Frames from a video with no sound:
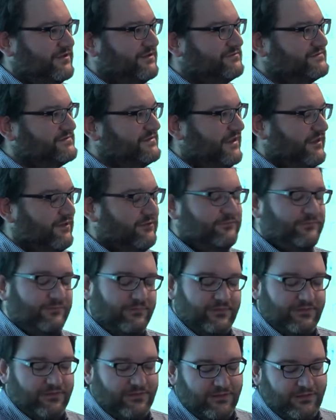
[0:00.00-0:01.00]
UCL.
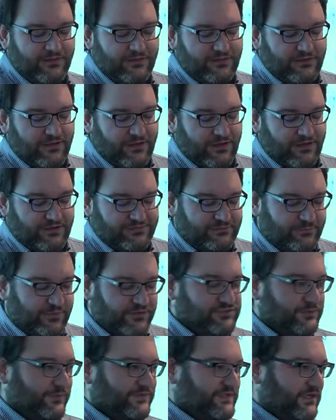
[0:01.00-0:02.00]
So my
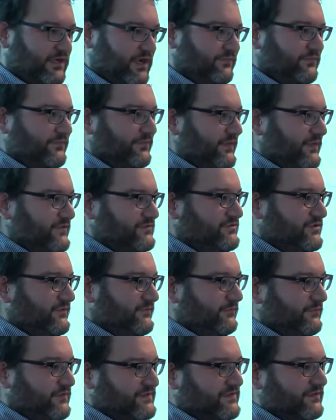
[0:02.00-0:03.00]
job is half with the Institute
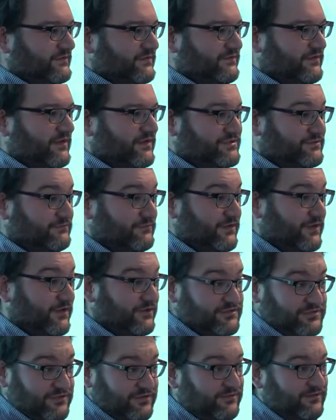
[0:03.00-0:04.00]
for Risk and Disaster
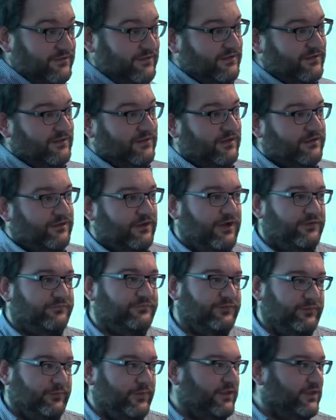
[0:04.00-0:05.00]
Reduction and half
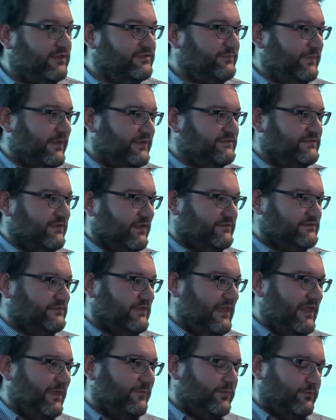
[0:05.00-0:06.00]
with the Mullard Space Science
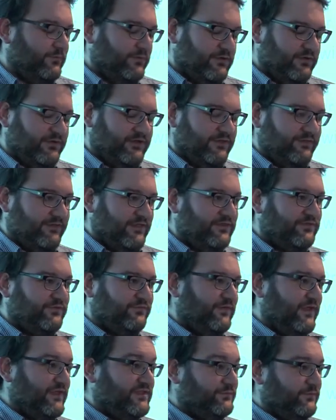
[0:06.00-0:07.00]
Lab. And we're looking at the
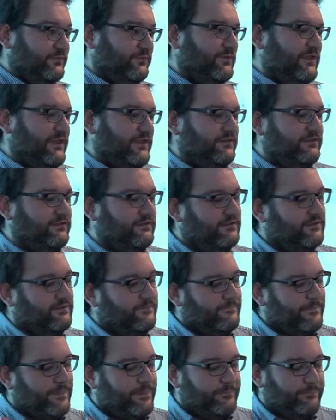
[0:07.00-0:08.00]
interface between
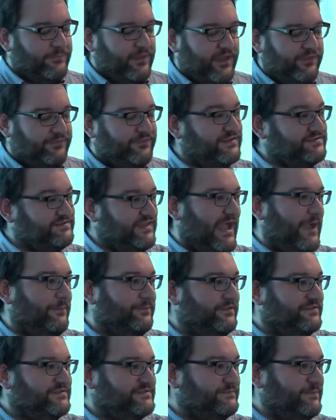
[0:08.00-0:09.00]
things that
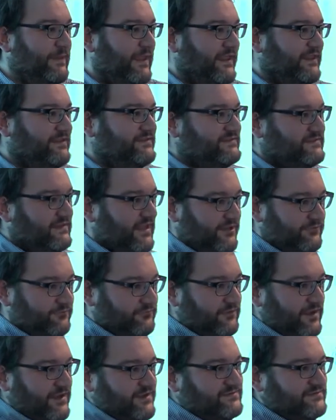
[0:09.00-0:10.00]
happen in space and
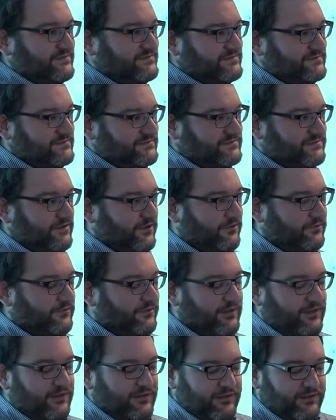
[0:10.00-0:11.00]
risks. So
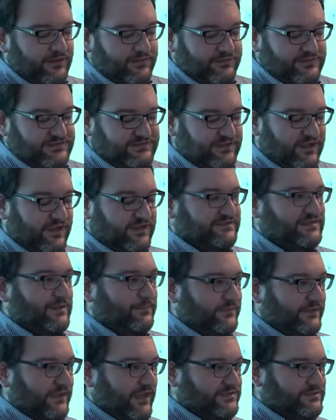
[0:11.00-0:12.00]
the science
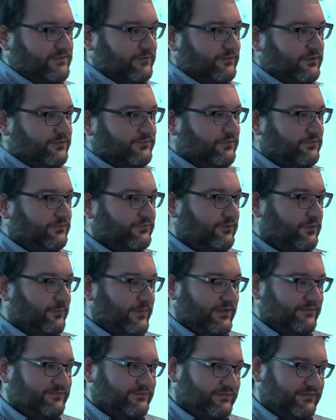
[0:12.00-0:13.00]
application I'm going to talk to you
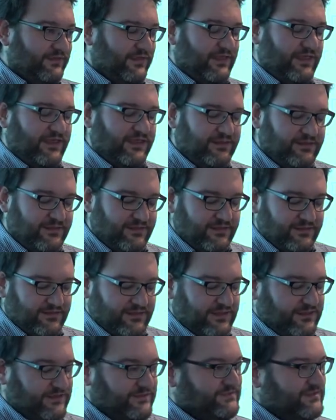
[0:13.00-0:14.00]
about today
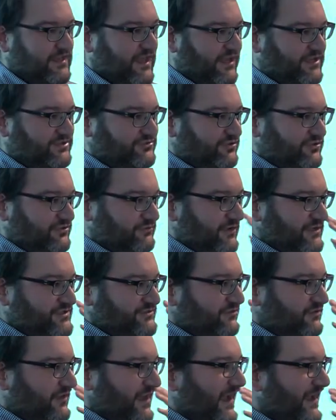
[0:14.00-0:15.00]
is
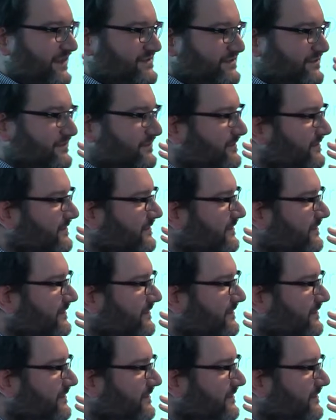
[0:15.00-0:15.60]
extraterrestrial hazard,